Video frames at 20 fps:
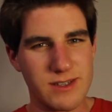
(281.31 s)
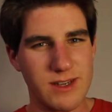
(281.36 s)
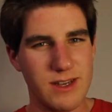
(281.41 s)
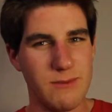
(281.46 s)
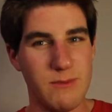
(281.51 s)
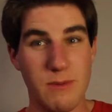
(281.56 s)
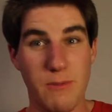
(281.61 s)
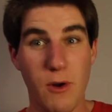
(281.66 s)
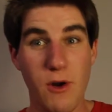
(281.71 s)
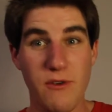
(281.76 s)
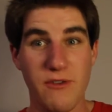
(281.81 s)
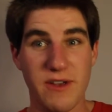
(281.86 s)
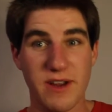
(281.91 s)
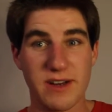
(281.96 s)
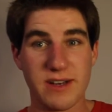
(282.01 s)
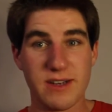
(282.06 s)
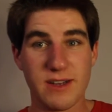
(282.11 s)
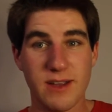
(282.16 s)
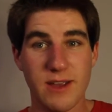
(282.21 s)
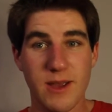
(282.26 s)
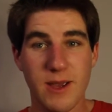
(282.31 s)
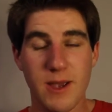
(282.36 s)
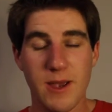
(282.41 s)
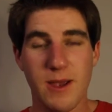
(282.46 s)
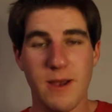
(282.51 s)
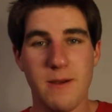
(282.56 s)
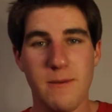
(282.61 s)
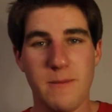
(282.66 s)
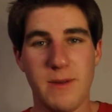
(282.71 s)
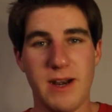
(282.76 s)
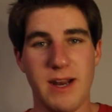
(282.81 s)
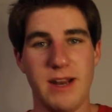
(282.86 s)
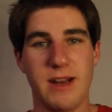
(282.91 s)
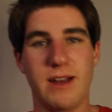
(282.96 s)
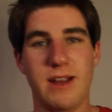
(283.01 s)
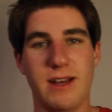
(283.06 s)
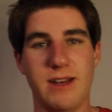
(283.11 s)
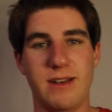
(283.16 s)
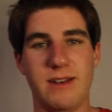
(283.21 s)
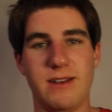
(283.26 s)
it'd be perfect. But
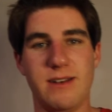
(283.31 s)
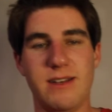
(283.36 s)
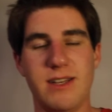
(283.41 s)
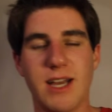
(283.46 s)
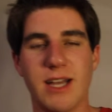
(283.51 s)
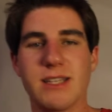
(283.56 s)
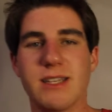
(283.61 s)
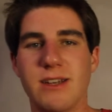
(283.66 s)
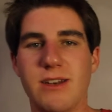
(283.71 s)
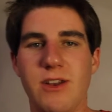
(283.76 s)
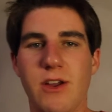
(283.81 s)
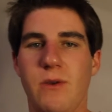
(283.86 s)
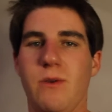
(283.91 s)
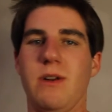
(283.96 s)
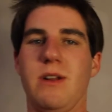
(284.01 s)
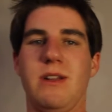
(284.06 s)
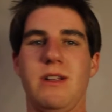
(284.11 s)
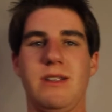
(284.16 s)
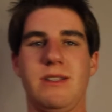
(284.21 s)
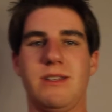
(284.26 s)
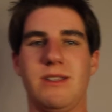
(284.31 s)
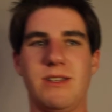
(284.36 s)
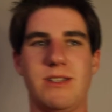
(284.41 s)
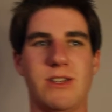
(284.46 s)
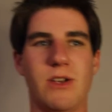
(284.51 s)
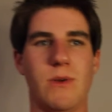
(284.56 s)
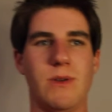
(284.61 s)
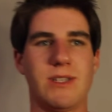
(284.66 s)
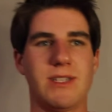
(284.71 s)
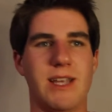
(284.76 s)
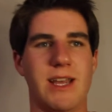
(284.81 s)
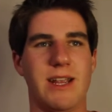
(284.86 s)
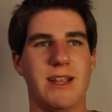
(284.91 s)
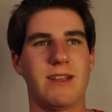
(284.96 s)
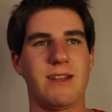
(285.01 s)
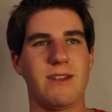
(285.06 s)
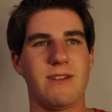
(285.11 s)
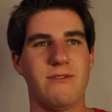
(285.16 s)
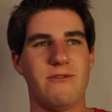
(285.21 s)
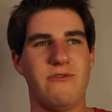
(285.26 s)
it doesn't know what it is, and so it's
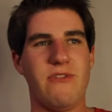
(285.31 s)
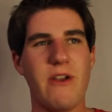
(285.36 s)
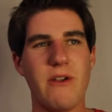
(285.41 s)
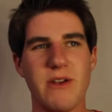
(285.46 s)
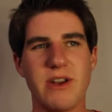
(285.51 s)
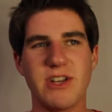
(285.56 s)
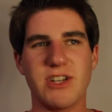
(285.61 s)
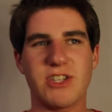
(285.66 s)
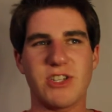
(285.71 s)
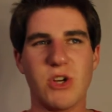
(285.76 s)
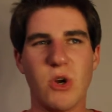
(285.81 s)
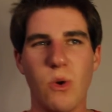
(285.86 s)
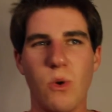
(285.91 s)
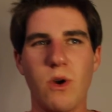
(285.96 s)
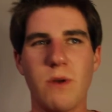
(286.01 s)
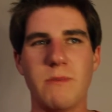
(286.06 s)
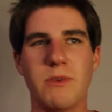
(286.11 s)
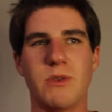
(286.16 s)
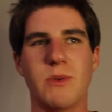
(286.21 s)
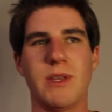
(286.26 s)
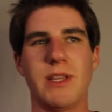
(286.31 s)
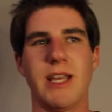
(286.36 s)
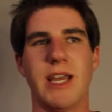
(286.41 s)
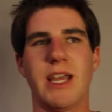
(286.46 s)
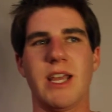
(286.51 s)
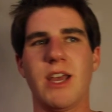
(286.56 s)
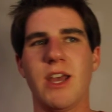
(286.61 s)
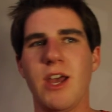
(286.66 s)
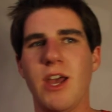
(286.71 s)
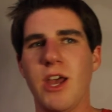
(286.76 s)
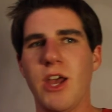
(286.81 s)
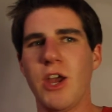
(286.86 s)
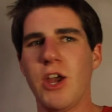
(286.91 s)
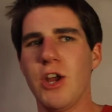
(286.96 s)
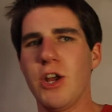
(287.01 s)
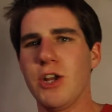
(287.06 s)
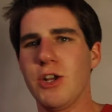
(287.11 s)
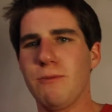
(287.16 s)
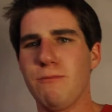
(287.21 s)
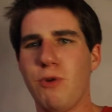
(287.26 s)
like very just torn between like
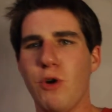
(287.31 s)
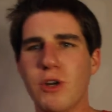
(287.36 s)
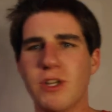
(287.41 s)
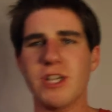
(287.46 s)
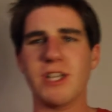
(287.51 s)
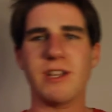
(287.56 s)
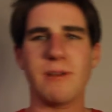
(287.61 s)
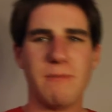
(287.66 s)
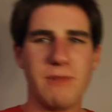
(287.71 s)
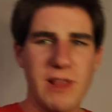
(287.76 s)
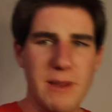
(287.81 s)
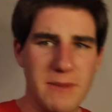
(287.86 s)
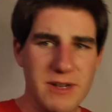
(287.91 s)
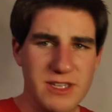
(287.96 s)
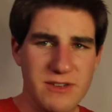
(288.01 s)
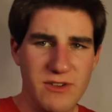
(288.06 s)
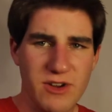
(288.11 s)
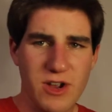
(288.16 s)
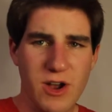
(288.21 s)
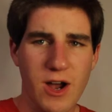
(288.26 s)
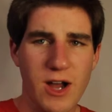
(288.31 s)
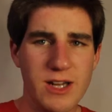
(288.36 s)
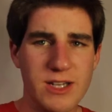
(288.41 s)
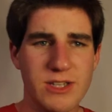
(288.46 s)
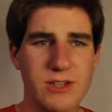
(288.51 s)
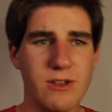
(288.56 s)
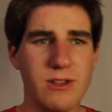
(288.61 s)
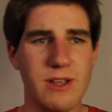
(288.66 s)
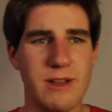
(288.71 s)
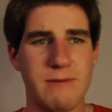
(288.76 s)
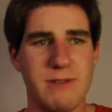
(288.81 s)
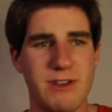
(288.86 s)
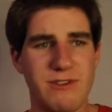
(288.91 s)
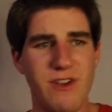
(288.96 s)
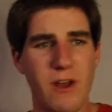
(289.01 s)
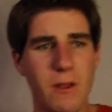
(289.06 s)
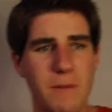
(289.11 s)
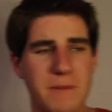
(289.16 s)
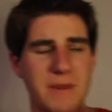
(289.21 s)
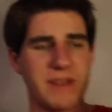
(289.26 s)
pushing the limits of a console and
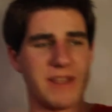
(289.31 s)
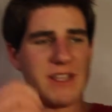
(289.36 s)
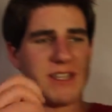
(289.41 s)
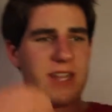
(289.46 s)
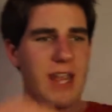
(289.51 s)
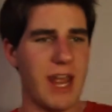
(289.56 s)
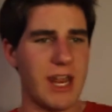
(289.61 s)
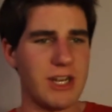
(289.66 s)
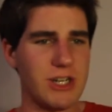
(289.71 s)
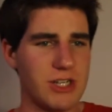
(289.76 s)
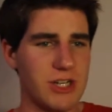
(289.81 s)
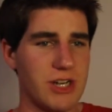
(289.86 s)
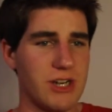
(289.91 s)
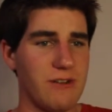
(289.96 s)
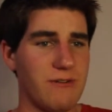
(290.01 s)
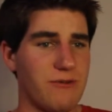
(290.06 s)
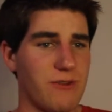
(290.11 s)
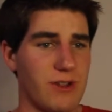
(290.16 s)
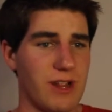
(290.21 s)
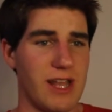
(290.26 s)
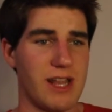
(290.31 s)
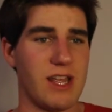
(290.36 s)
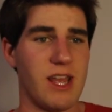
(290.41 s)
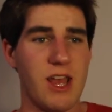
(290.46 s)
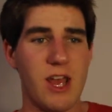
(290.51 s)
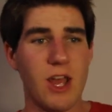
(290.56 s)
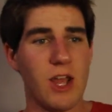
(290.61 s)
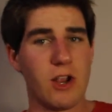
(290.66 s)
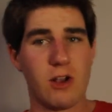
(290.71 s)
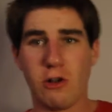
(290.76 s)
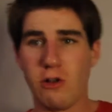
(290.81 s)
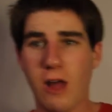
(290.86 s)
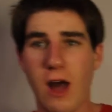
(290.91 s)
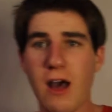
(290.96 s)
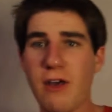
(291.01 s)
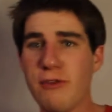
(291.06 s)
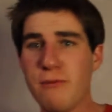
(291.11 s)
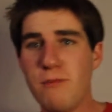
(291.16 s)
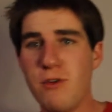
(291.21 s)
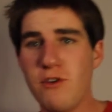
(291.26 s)
developing this engine for like
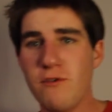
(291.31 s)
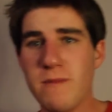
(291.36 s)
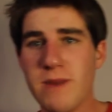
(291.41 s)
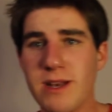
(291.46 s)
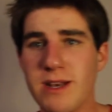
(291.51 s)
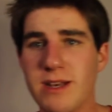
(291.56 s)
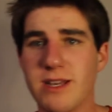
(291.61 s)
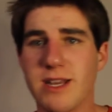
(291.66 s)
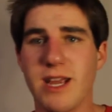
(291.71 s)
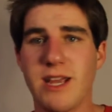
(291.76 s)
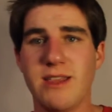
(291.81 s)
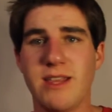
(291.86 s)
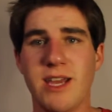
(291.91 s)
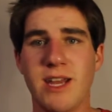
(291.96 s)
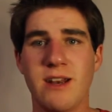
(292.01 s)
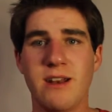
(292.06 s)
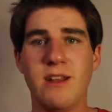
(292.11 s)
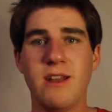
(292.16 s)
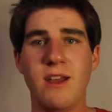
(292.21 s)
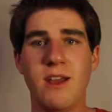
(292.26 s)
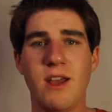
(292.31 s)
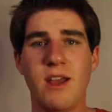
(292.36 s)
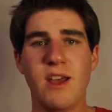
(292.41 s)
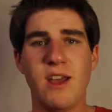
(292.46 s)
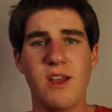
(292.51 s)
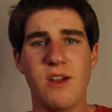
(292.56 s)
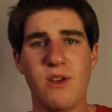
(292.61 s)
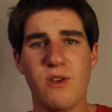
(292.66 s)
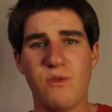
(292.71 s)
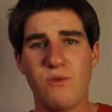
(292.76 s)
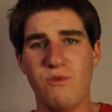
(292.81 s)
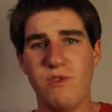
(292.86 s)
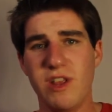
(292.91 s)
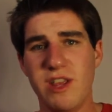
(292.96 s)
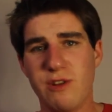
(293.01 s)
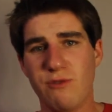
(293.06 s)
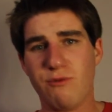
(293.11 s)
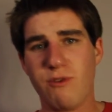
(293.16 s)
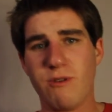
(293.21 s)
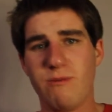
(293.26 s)
cloth movement, and then
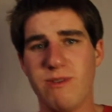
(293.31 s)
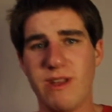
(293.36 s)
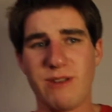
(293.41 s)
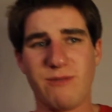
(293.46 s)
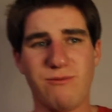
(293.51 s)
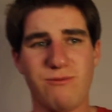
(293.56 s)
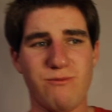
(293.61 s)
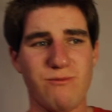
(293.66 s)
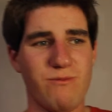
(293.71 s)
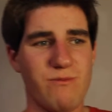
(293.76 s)
really like